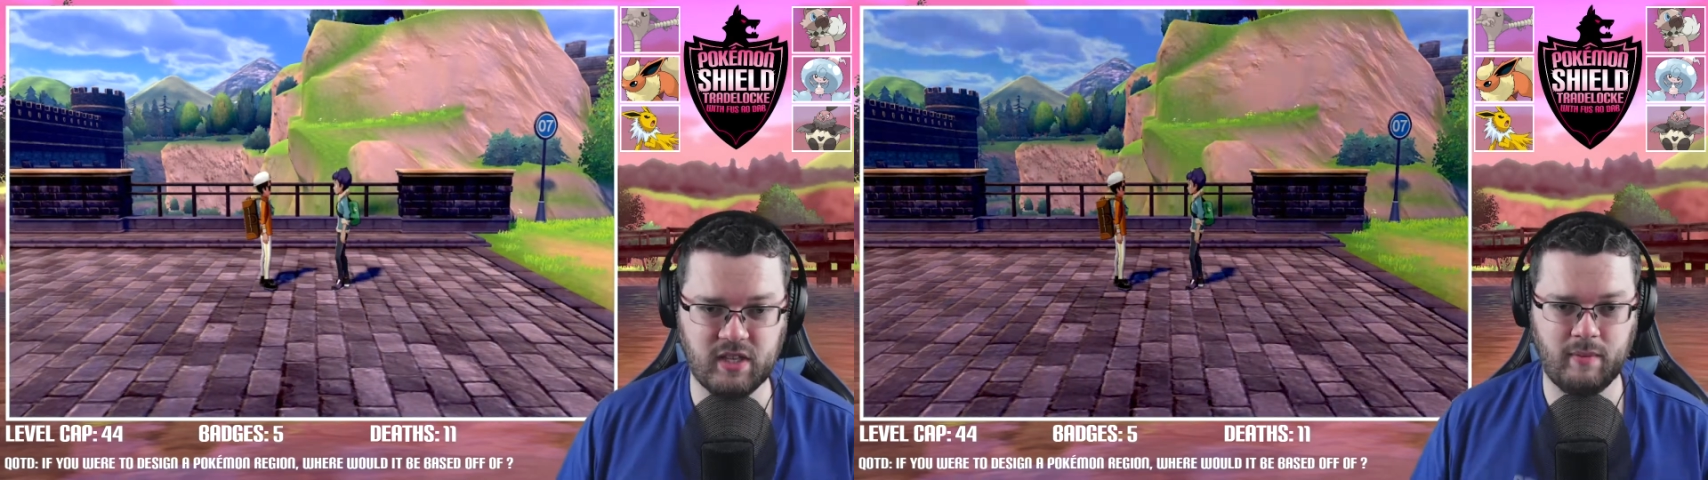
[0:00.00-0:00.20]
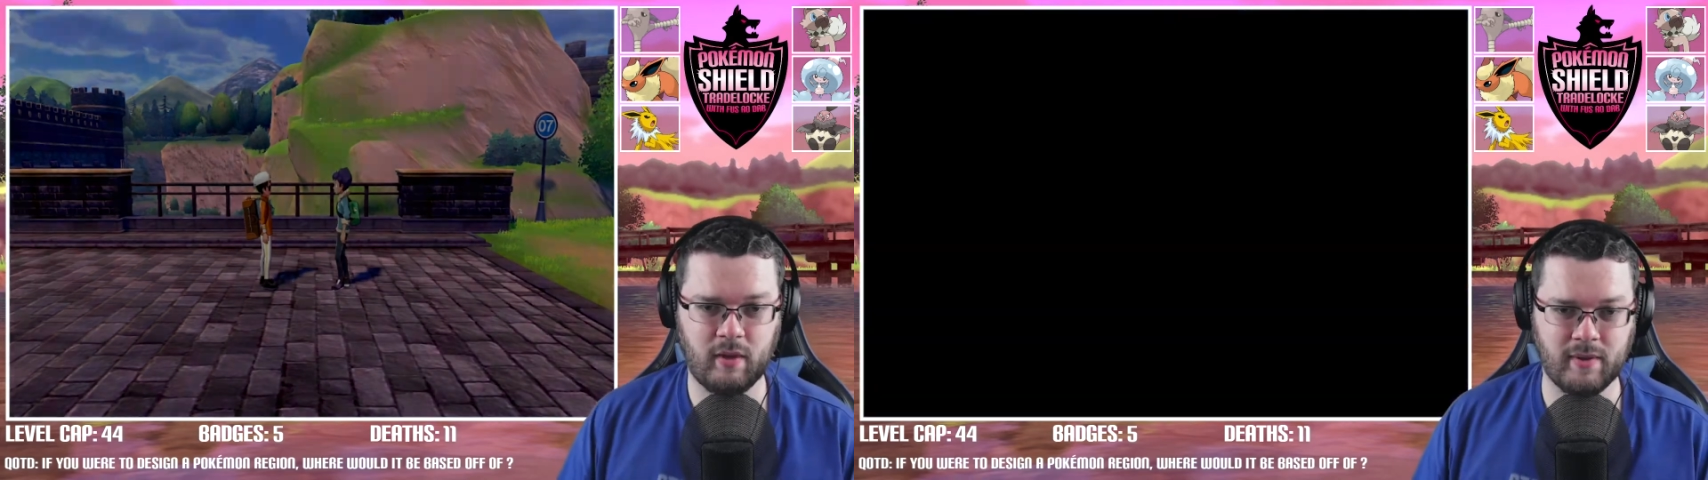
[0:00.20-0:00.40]

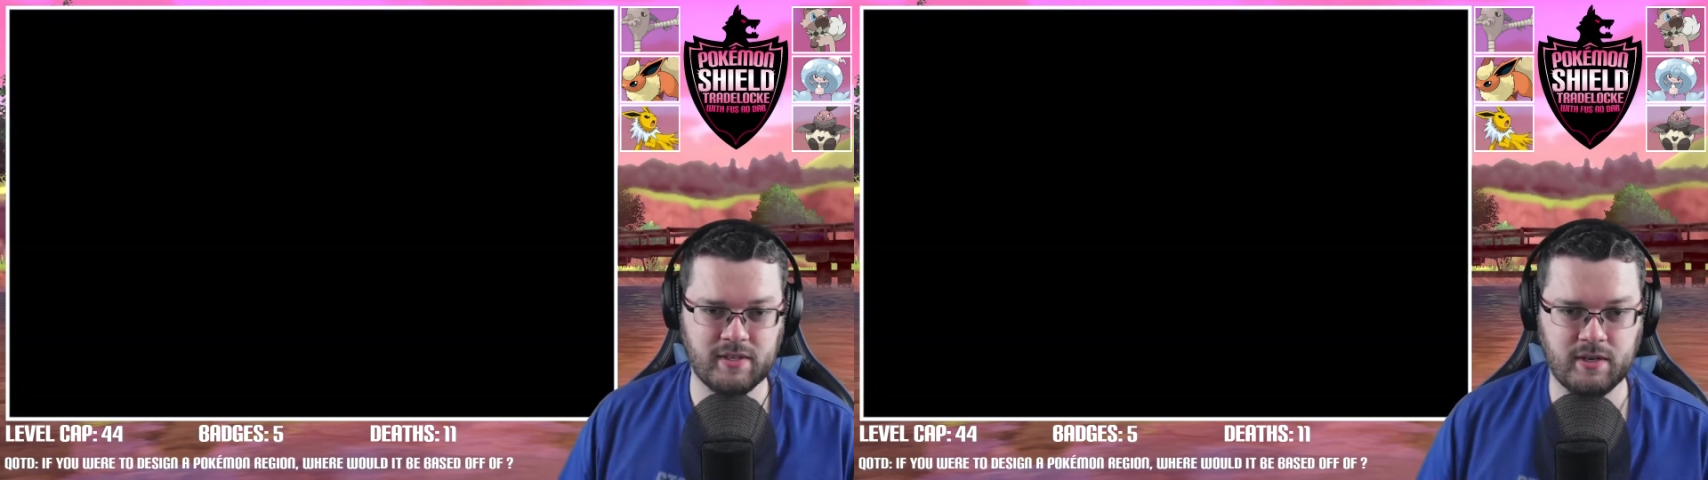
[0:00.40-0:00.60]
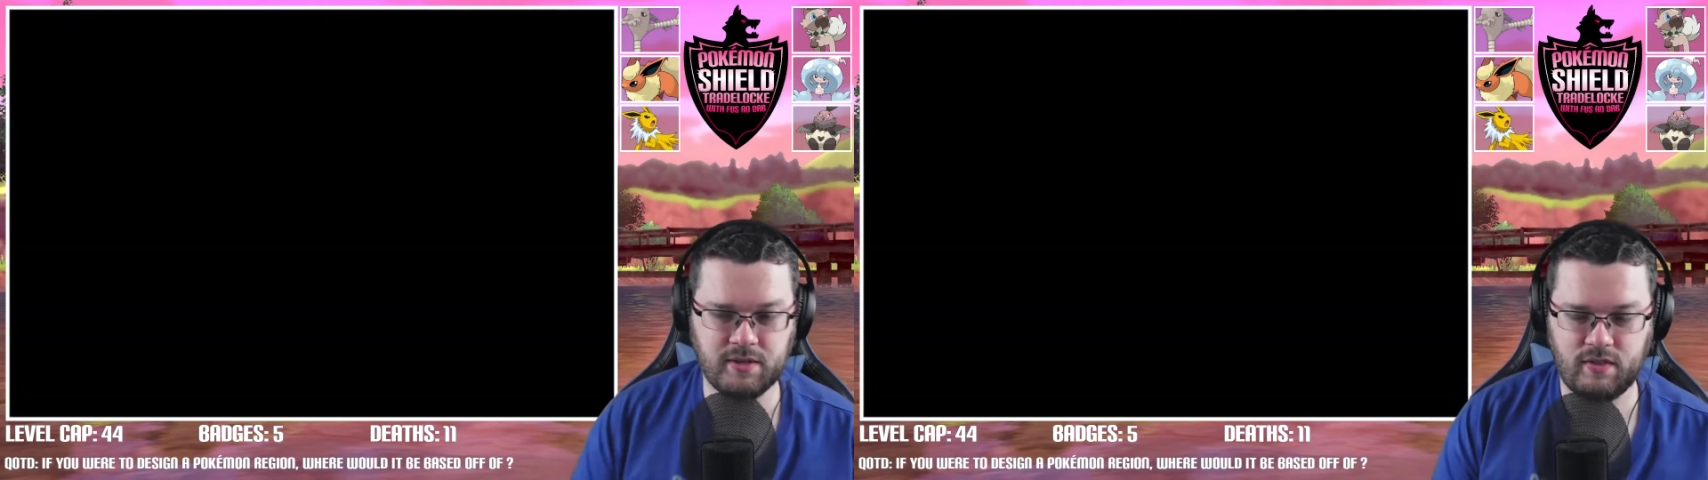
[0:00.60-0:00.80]
Pokemon
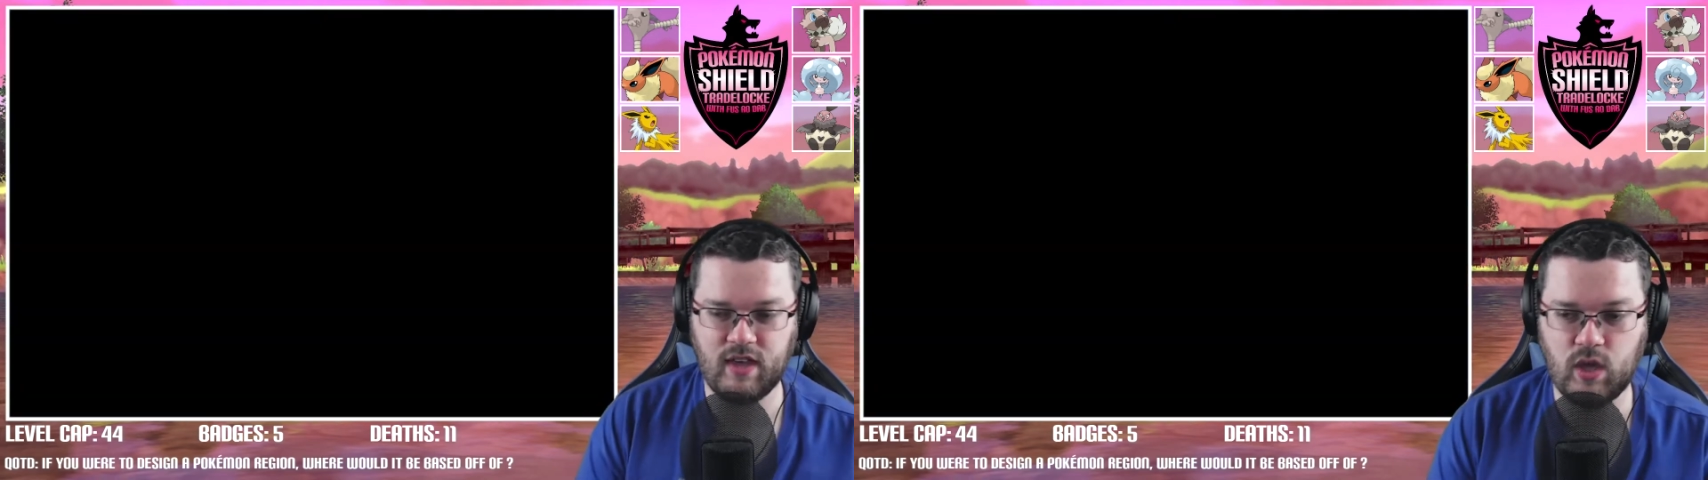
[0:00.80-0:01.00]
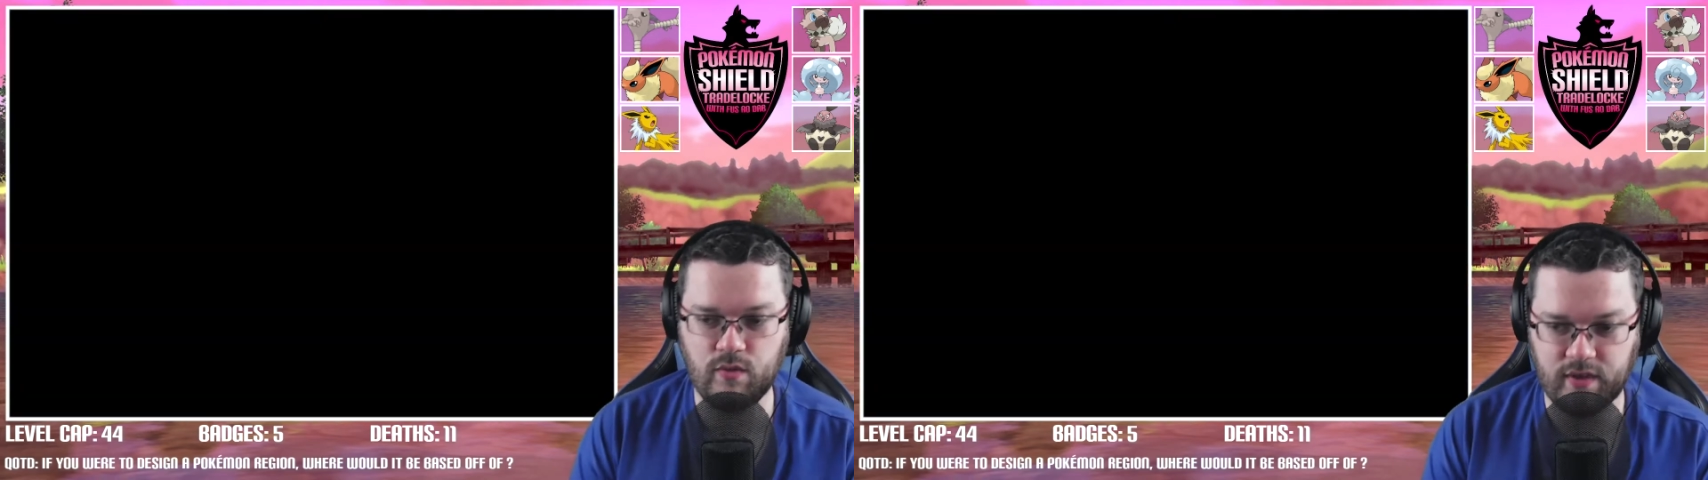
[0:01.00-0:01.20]
Center, so
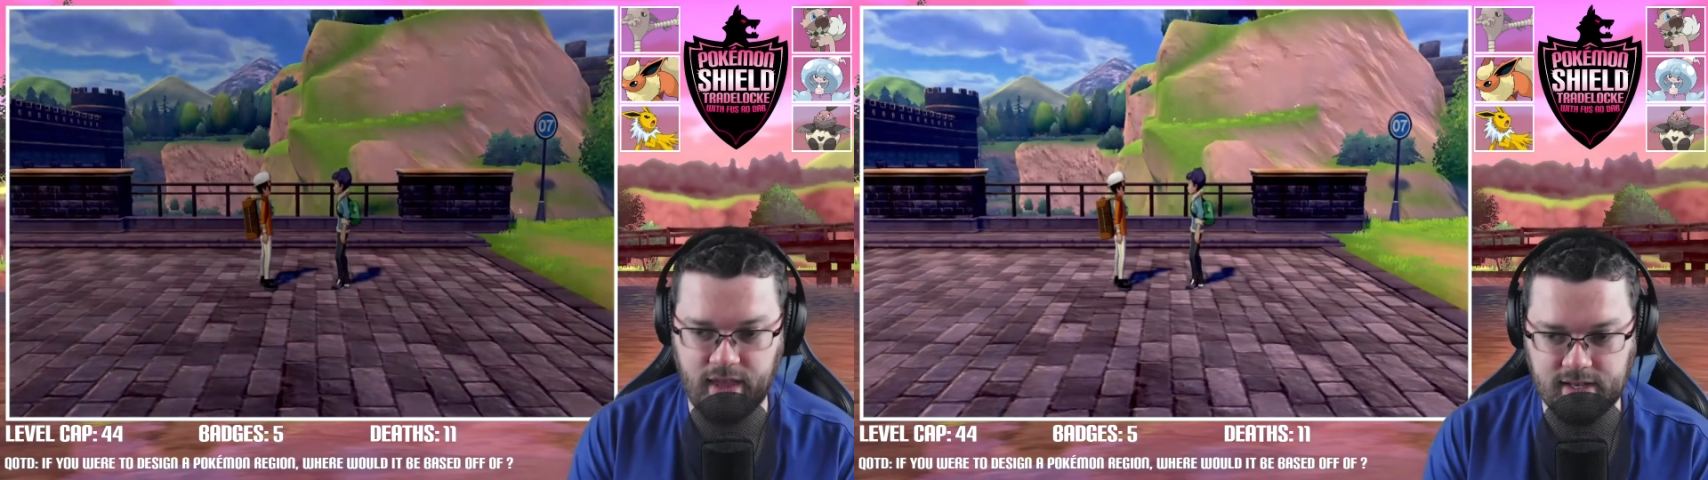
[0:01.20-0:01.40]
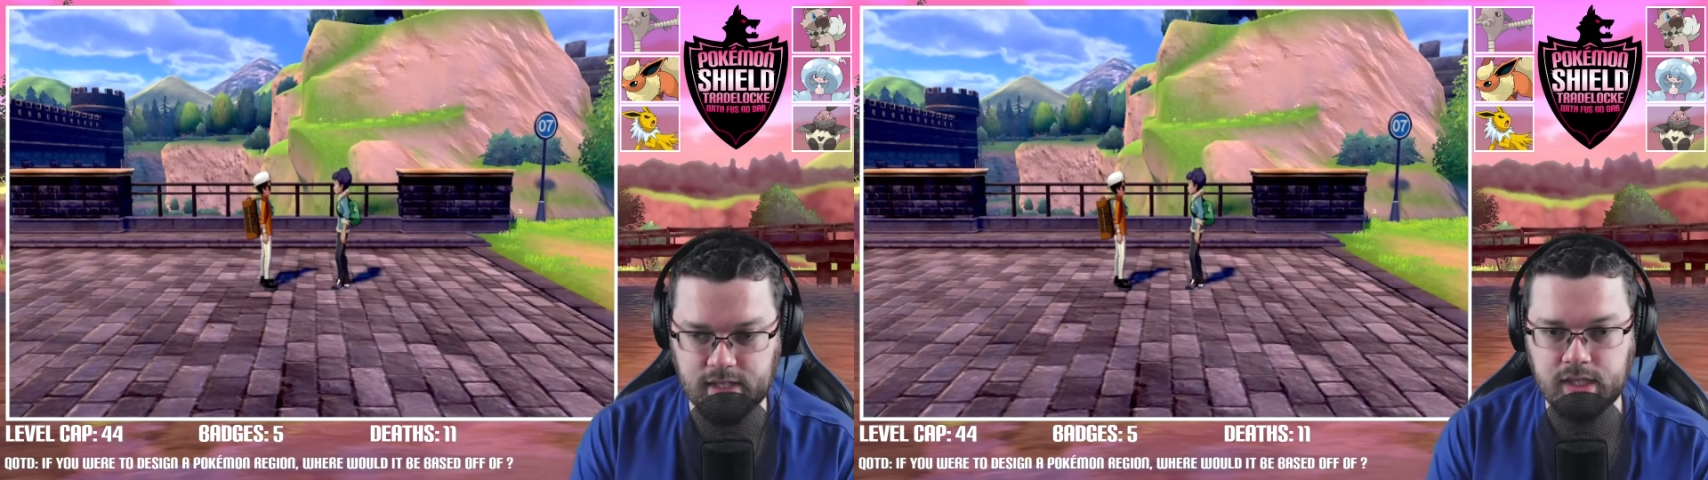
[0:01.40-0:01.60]
thank you for that.